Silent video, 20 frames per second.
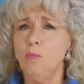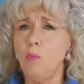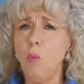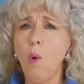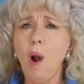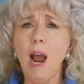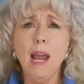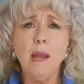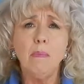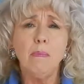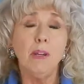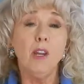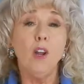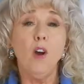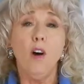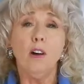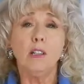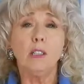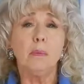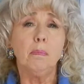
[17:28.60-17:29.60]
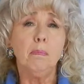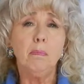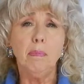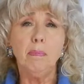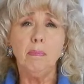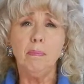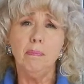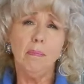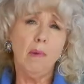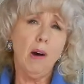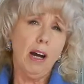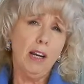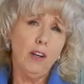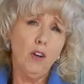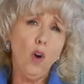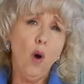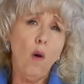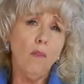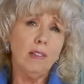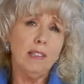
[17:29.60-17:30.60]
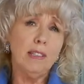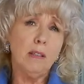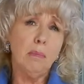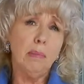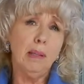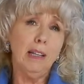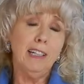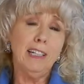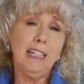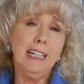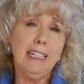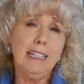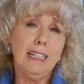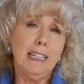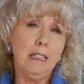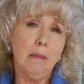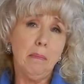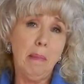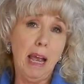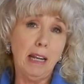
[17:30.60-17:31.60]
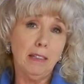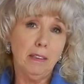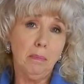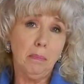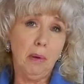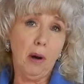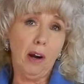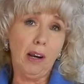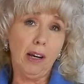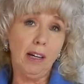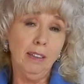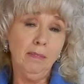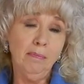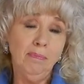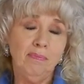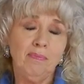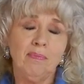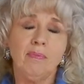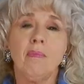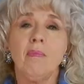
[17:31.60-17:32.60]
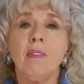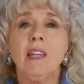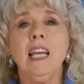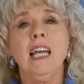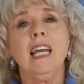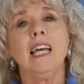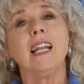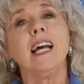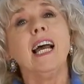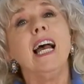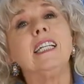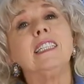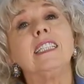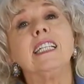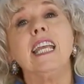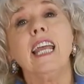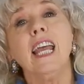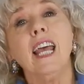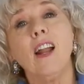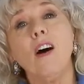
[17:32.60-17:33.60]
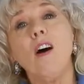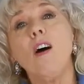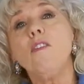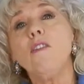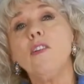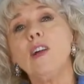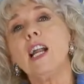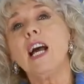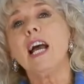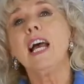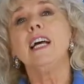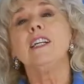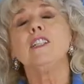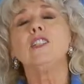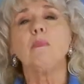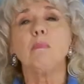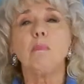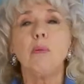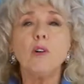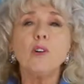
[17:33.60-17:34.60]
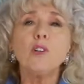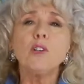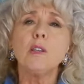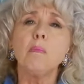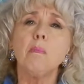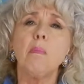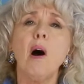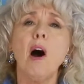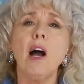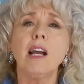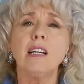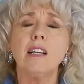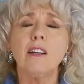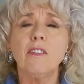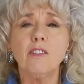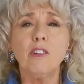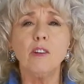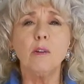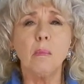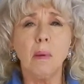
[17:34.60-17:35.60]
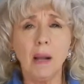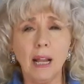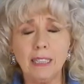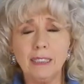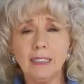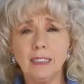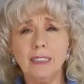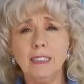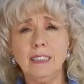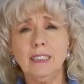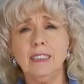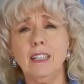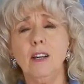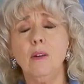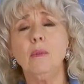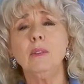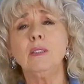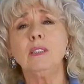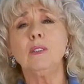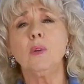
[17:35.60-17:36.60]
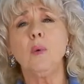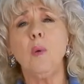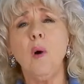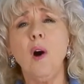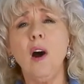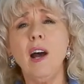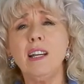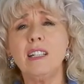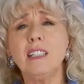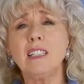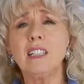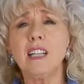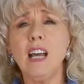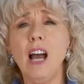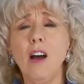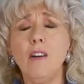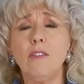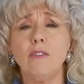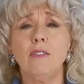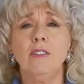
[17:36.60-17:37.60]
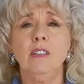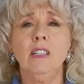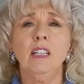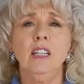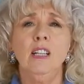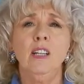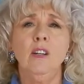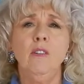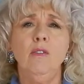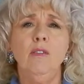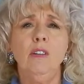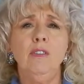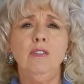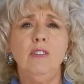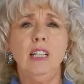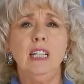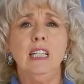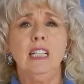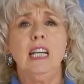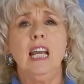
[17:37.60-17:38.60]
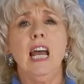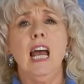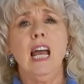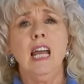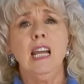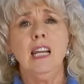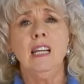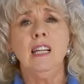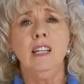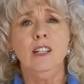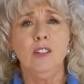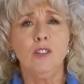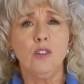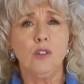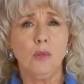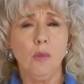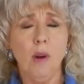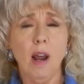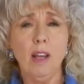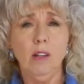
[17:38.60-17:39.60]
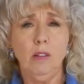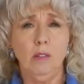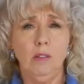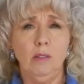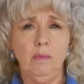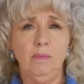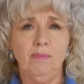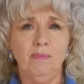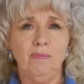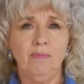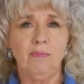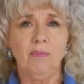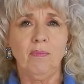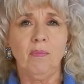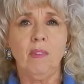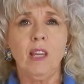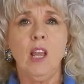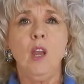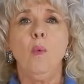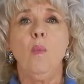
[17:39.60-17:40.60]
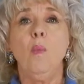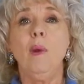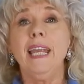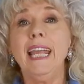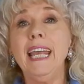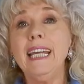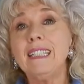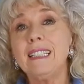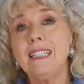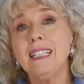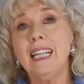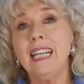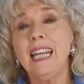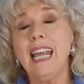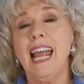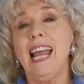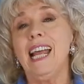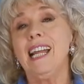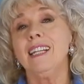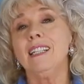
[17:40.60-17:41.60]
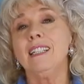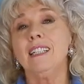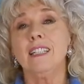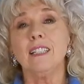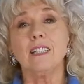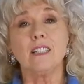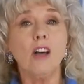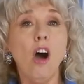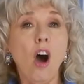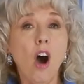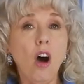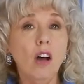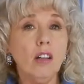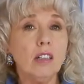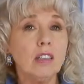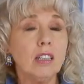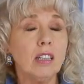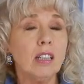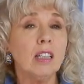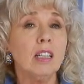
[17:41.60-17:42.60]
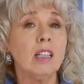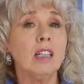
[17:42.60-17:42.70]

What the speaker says: way beyond my novice abilities as a mountain biker. And I had to get off and I had to push the bike in a few places. So it was quite a tough 15K trail. We get to the end, it's hot,